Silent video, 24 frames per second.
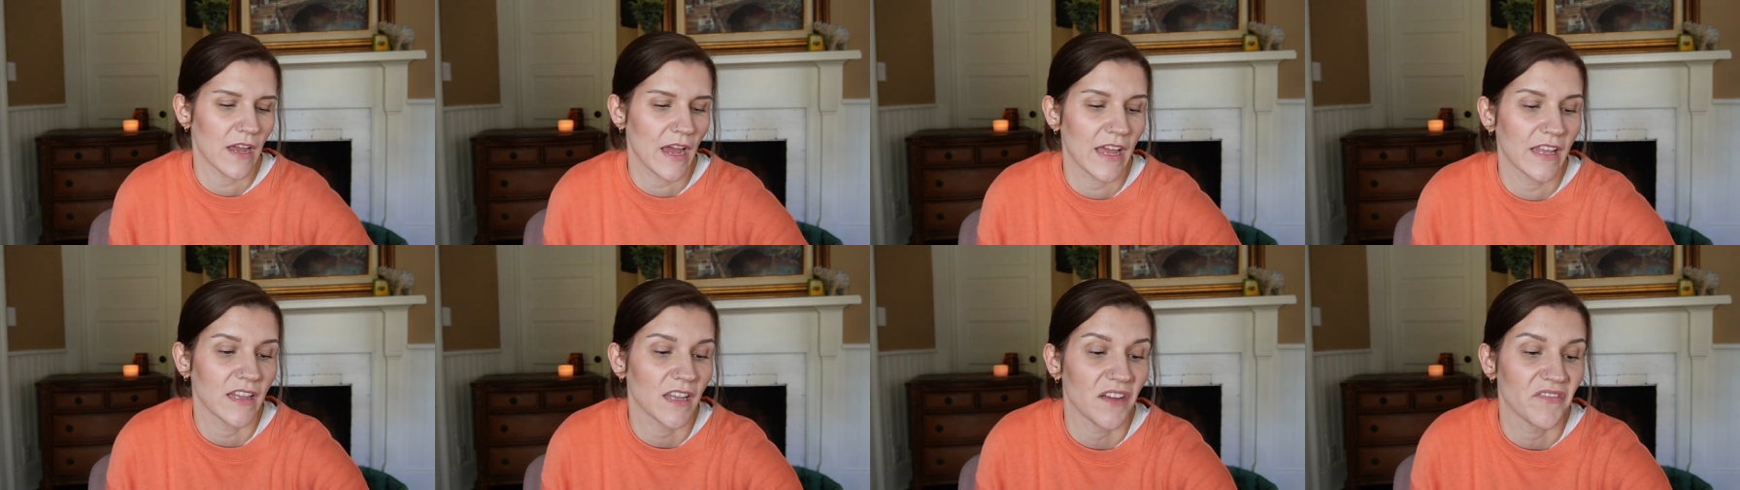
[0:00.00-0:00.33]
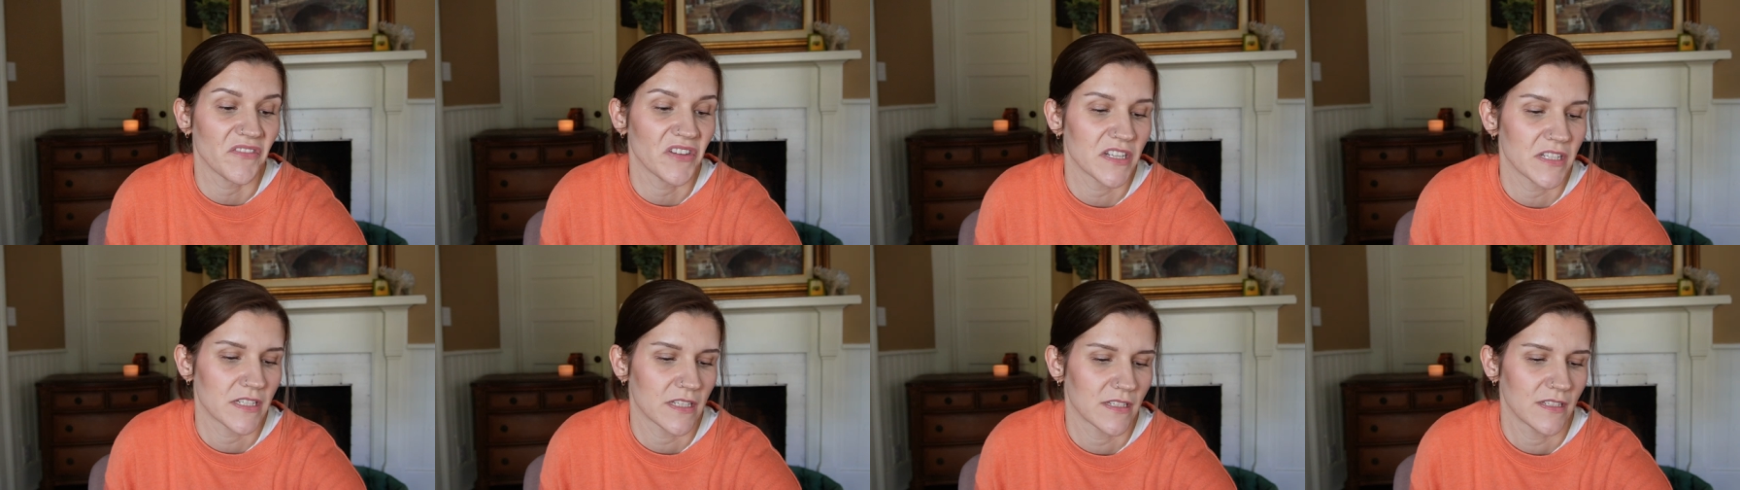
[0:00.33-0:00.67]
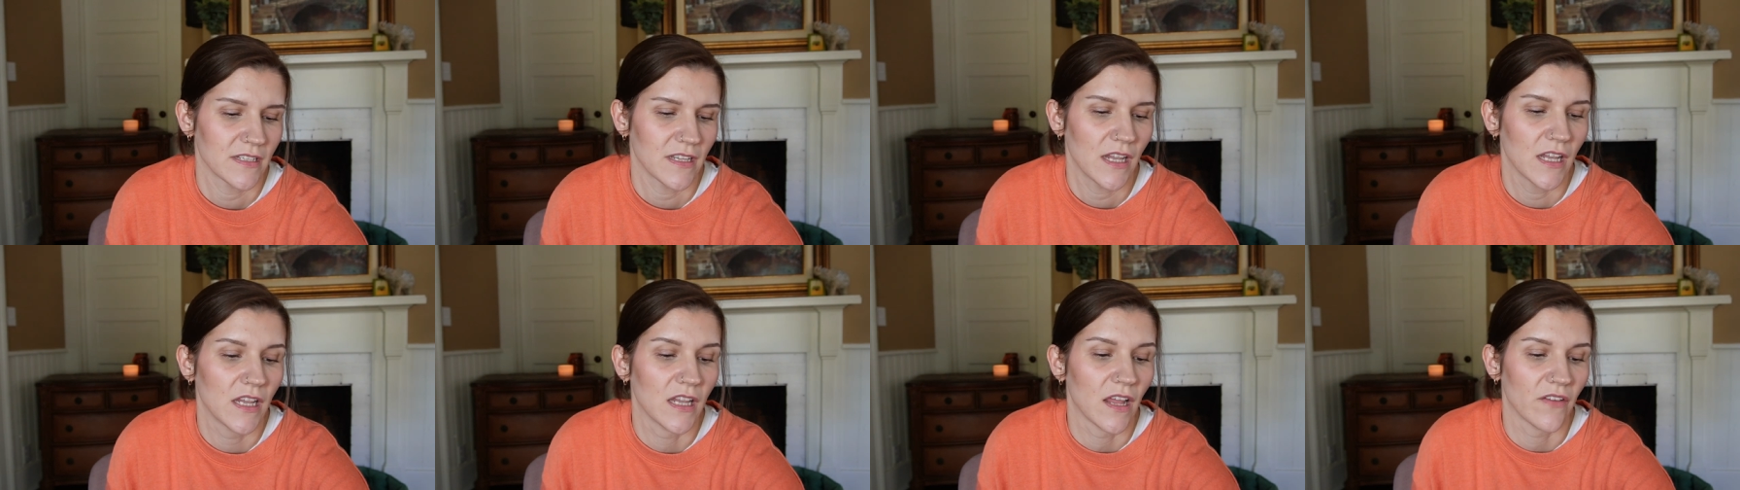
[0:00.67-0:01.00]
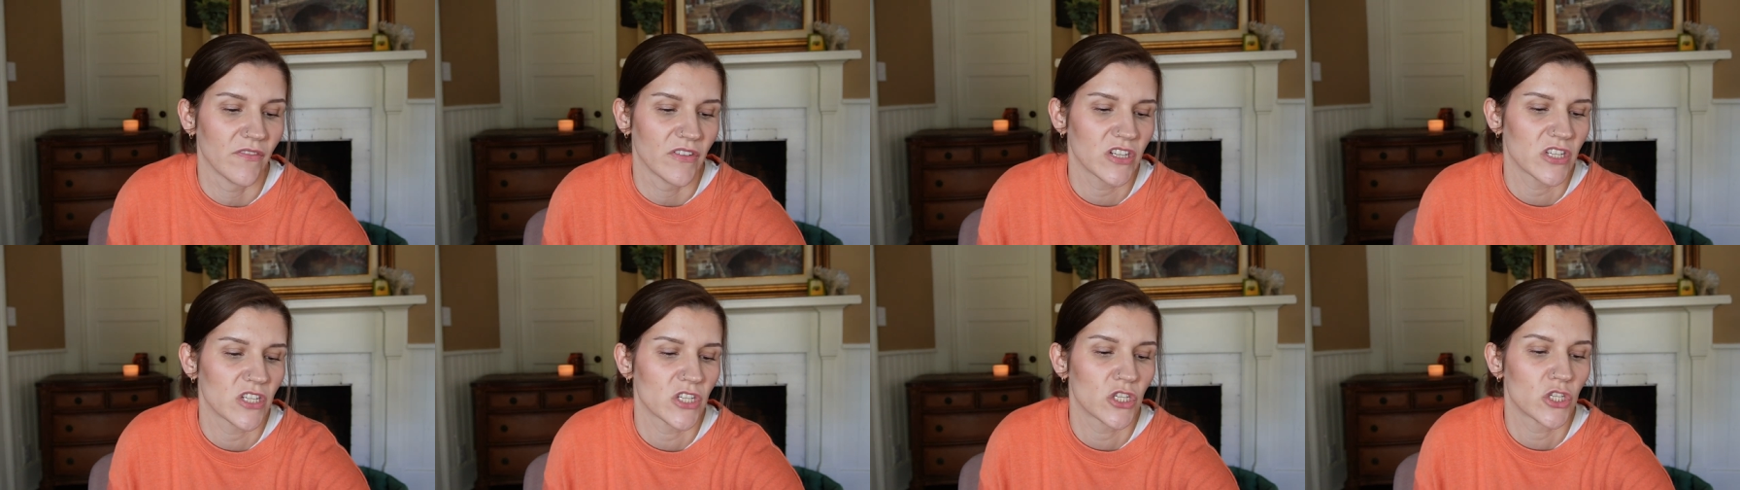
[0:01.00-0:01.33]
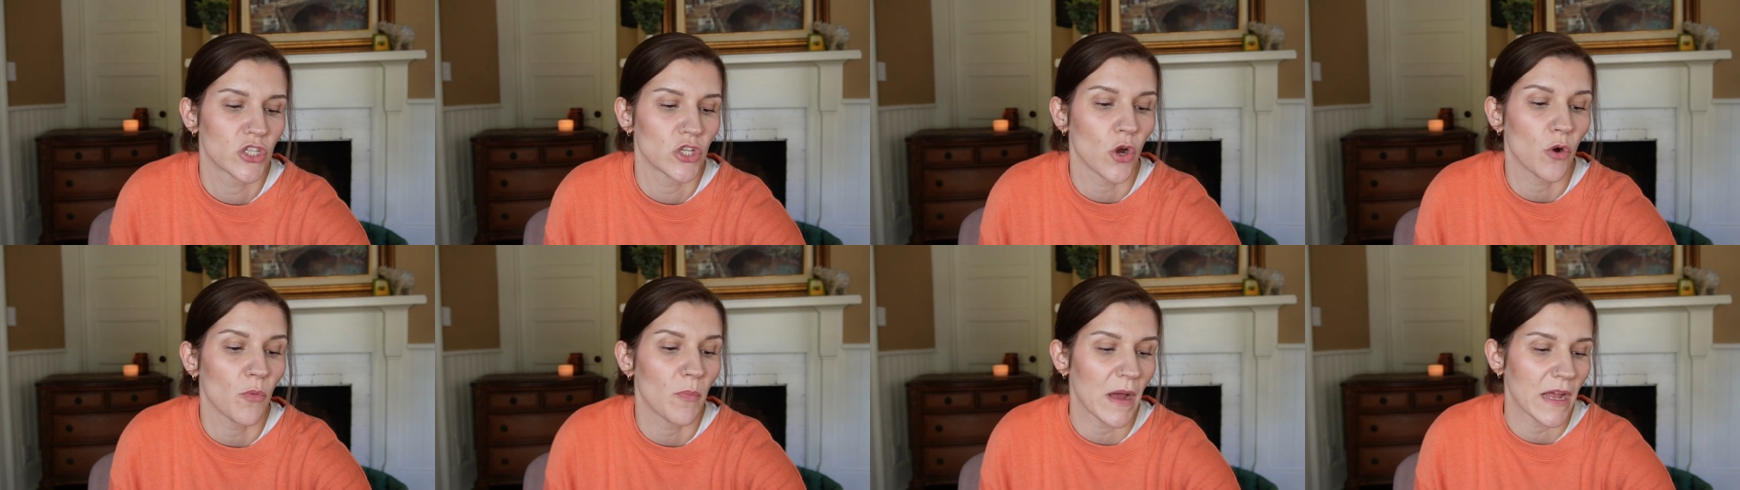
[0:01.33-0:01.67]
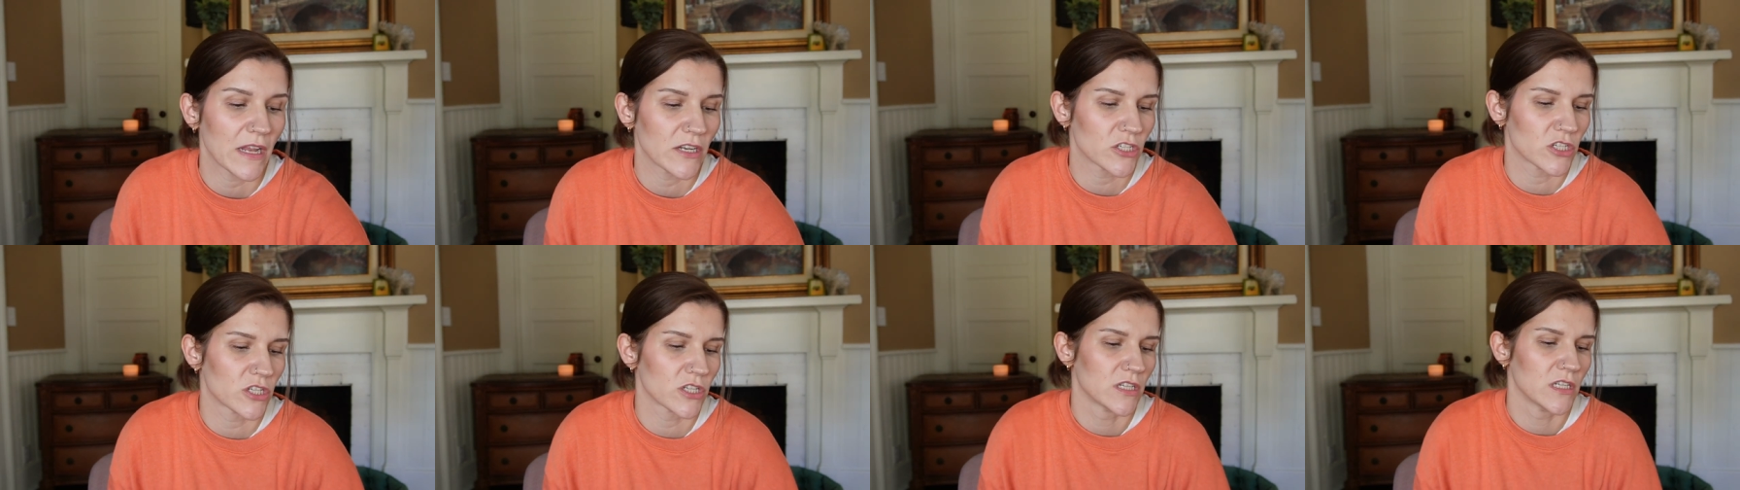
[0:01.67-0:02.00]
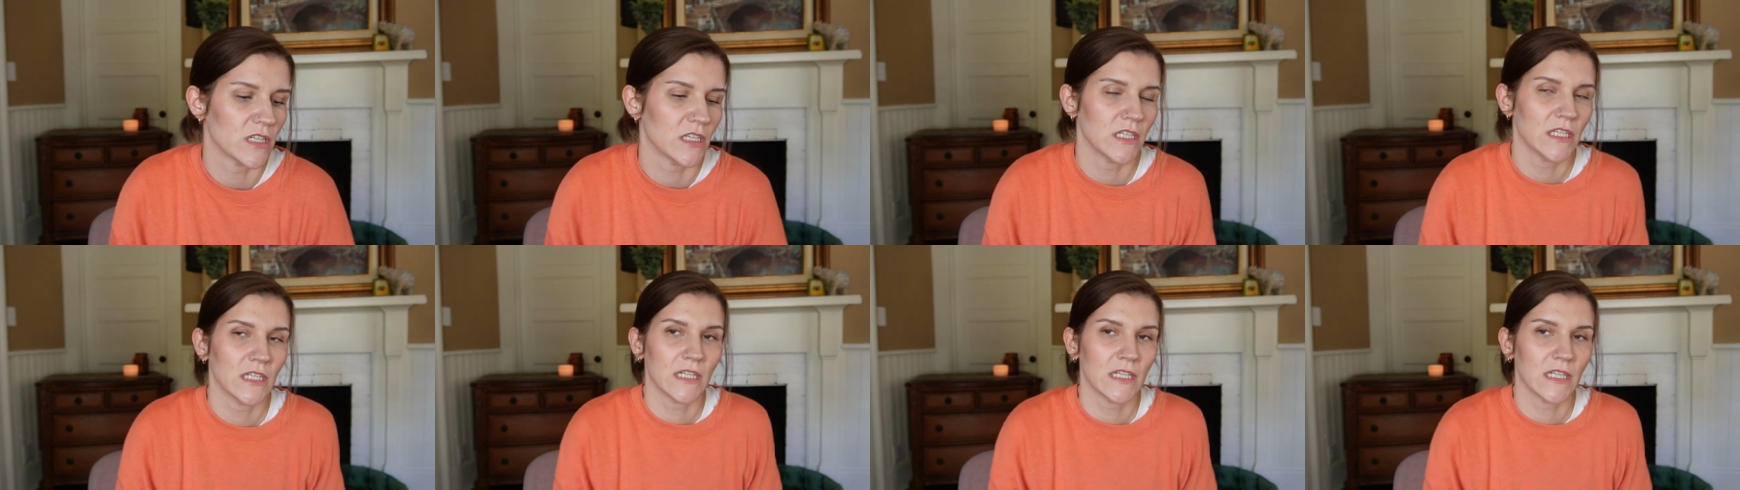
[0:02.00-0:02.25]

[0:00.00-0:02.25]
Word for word: I love it. Love it so much.